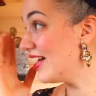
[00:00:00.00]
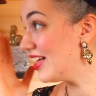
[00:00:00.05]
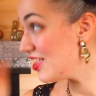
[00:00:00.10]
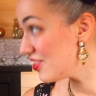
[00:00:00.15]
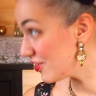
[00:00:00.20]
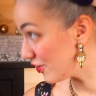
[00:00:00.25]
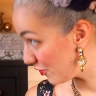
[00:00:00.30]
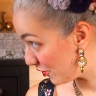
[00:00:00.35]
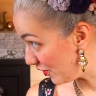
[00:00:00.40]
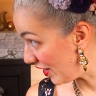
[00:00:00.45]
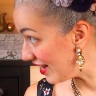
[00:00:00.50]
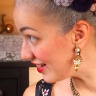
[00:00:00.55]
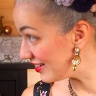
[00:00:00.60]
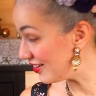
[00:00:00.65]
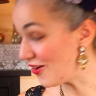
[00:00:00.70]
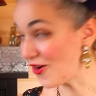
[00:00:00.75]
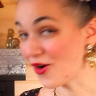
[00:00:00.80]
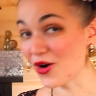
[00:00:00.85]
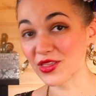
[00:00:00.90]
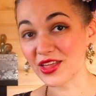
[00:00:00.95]
Either that
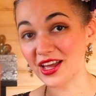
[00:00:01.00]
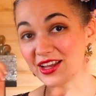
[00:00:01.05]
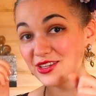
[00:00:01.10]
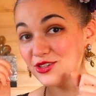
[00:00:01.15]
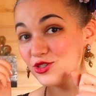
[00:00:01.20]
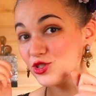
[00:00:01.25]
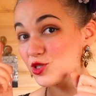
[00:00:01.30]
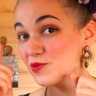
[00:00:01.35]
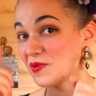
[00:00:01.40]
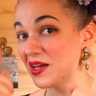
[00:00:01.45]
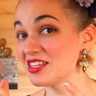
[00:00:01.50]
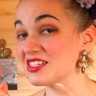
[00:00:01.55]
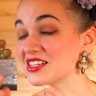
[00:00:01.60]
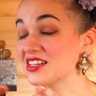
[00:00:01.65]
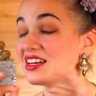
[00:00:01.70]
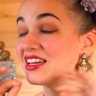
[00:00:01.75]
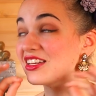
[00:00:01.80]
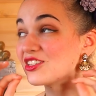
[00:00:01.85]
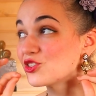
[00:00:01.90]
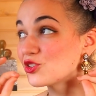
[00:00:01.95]
or that you spent
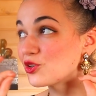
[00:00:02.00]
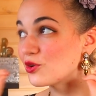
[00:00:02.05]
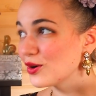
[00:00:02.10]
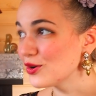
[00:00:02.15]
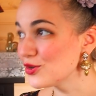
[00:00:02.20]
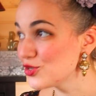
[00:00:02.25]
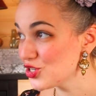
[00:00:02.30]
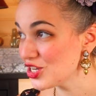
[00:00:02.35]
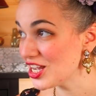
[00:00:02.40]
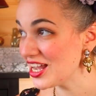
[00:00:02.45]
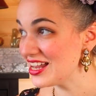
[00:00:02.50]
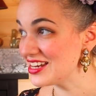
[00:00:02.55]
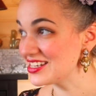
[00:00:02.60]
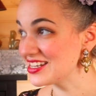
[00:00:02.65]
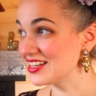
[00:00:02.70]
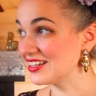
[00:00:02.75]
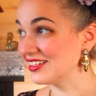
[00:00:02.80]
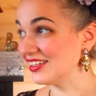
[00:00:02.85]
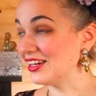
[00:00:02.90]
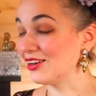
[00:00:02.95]
an
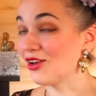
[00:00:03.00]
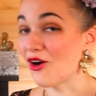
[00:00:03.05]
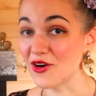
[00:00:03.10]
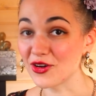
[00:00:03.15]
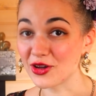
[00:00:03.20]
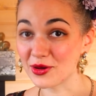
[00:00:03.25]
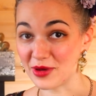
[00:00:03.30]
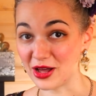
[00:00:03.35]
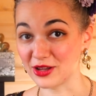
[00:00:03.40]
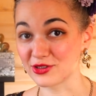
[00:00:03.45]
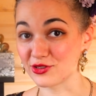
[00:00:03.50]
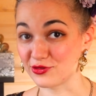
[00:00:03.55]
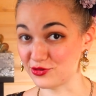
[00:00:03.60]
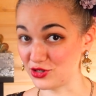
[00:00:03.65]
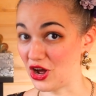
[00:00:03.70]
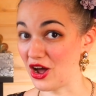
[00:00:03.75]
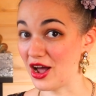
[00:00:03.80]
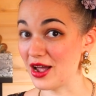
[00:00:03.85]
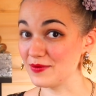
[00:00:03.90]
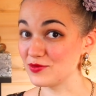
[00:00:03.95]
excruciatingly long amount of
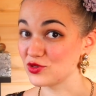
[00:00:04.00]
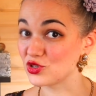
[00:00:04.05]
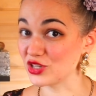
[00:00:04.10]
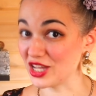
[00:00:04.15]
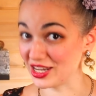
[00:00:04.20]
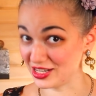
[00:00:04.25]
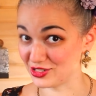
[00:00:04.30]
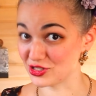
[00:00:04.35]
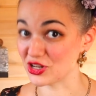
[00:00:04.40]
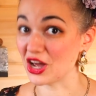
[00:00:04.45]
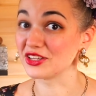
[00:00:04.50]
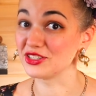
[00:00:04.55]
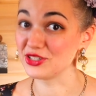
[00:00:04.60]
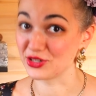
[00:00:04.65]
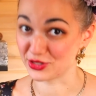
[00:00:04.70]
time to get it done